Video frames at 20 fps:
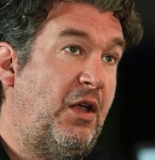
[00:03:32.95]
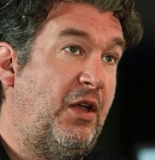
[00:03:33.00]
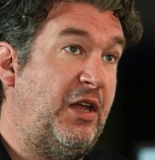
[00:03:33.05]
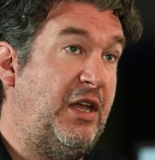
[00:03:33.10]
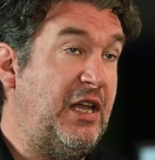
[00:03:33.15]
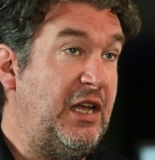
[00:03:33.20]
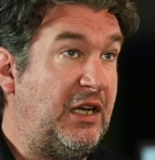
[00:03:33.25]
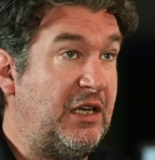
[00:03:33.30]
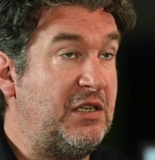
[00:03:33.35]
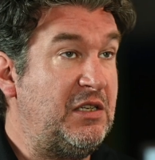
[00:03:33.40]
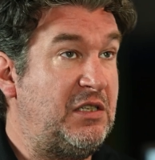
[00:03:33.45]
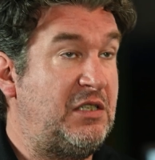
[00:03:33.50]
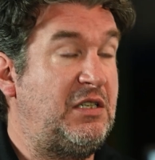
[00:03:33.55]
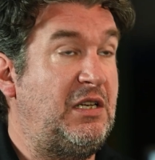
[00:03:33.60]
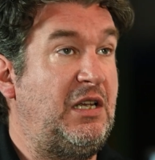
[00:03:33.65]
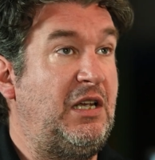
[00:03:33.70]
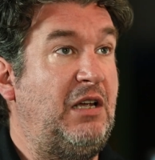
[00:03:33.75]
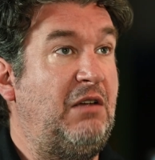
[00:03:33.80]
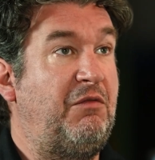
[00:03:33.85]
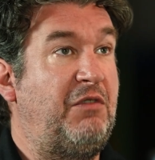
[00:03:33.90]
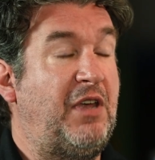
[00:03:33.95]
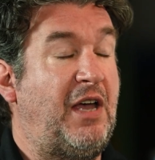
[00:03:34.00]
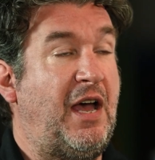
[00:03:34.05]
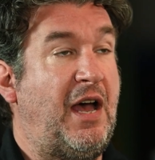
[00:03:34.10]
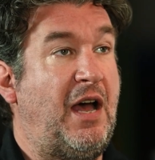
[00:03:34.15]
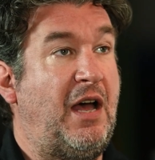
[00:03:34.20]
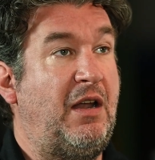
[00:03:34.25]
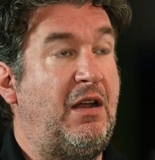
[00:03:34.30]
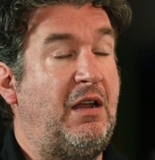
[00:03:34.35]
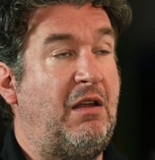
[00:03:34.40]
he conceived
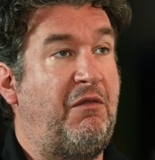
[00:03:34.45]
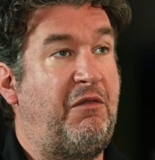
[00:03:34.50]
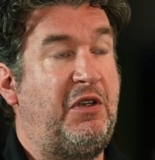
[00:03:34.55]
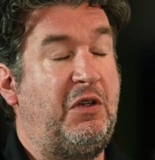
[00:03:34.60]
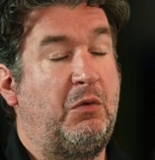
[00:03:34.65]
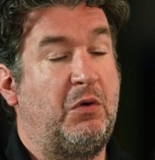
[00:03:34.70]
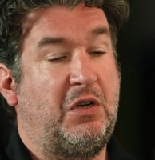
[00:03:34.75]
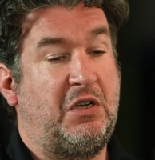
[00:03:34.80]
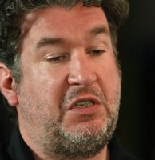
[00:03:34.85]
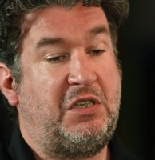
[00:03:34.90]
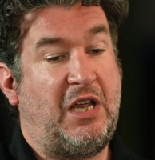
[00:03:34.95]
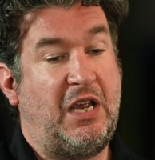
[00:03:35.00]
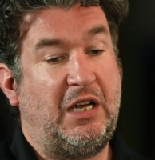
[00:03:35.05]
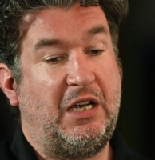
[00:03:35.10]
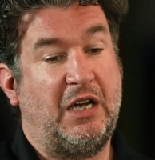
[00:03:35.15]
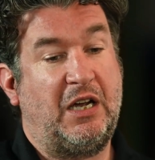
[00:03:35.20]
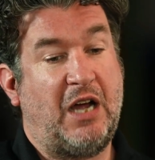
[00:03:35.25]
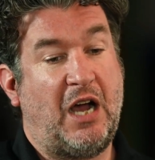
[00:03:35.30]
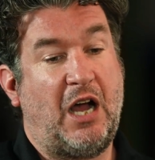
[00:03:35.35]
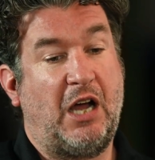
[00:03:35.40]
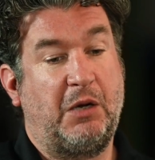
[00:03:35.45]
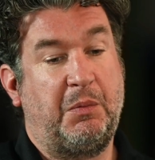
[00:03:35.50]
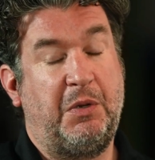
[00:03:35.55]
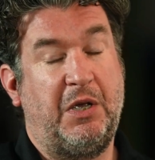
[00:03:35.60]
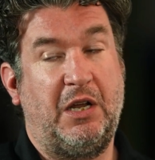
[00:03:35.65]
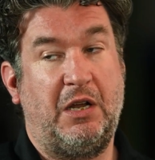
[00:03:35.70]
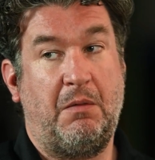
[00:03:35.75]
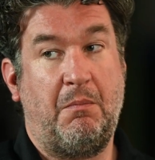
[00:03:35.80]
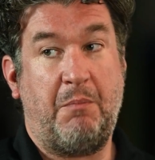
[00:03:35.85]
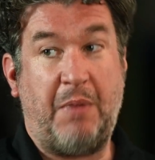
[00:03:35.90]
that if he were to take a
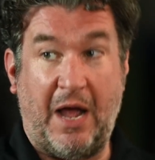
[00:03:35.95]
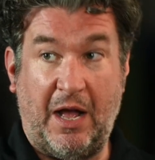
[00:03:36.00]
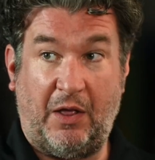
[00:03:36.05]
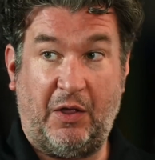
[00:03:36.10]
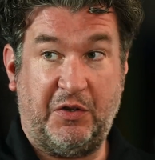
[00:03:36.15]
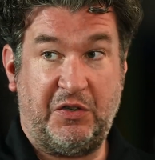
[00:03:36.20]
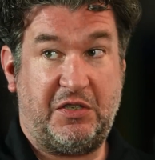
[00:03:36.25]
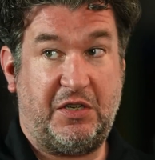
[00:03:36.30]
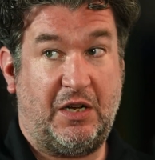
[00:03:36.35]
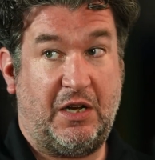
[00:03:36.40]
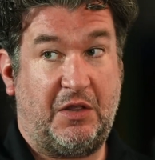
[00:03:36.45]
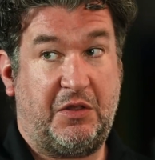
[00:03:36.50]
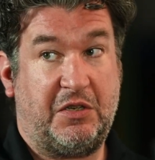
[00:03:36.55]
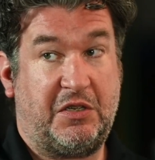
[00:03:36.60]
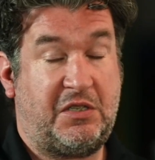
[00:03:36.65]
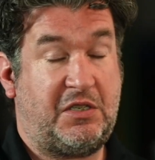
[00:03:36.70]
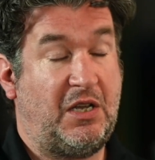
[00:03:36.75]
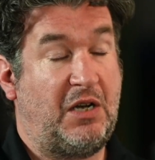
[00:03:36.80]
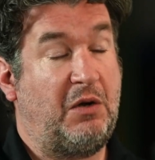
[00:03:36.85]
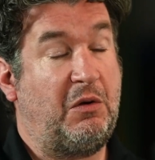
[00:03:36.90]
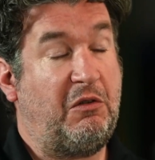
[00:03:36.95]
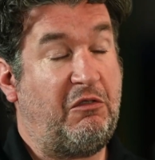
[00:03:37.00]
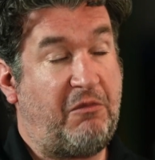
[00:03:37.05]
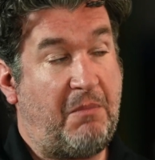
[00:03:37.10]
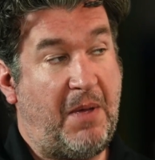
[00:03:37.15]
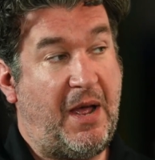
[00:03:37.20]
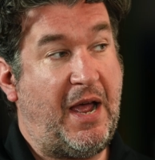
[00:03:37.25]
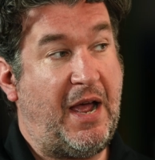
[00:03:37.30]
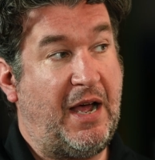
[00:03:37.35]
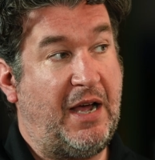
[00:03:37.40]
cockpit and balance it at the center
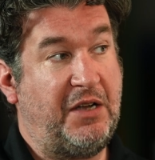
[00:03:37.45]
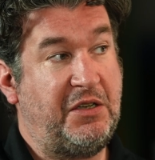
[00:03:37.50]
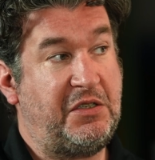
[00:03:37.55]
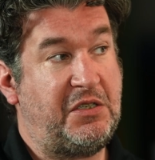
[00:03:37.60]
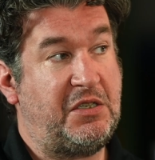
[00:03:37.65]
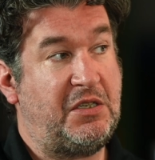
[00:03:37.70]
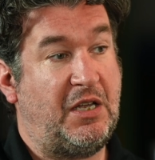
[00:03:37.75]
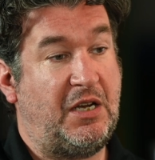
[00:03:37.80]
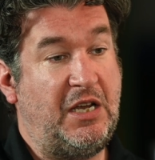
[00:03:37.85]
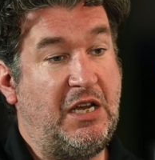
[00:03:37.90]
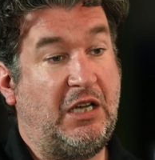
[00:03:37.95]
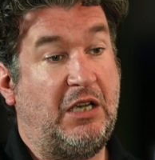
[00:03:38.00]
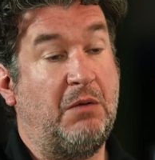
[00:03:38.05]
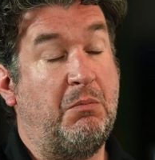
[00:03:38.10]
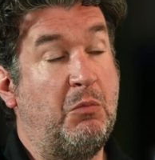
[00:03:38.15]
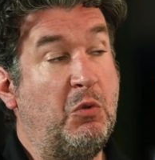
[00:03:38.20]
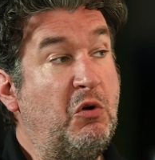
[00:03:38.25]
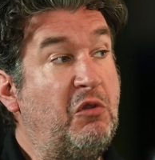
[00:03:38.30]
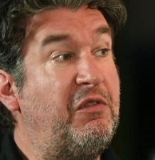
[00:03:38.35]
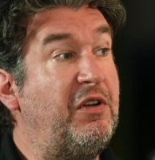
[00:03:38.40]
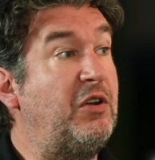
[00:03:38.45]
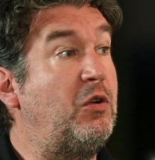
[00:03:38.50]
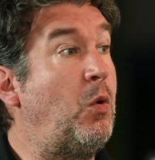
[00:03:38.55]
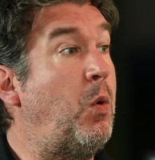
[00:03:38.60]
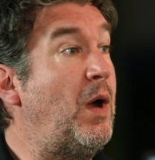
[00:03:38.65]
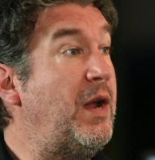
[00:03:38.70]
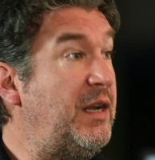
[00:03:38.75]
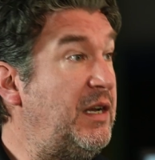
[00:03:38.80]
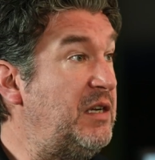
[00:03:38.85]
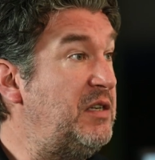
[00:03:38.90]
of mass, that he could move it
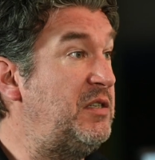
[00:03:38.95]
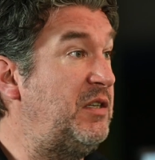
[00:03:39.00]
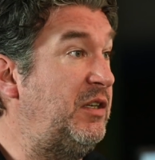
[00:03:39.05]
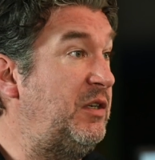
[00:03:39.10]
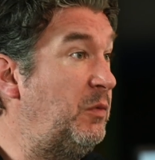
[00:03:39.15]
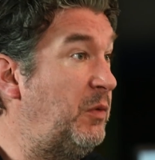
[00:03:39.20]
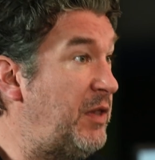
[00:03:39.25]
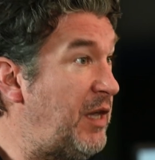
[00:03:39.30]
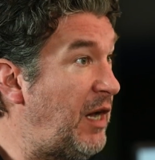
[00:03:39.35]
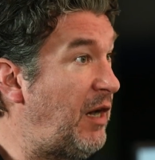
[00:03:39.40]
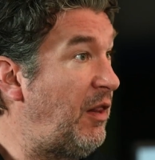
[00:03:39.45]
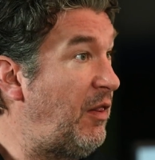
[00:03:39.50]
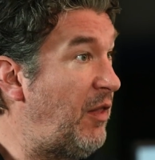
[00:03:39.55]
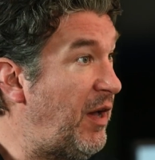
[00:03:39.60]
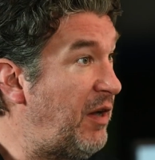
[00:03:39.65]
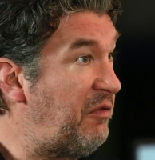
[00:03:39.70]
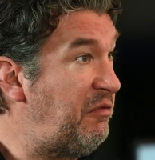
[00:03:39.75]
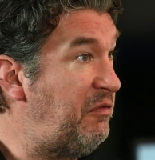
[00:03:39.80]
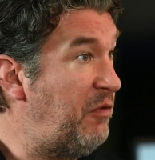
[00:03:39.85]
quite easily without a lot of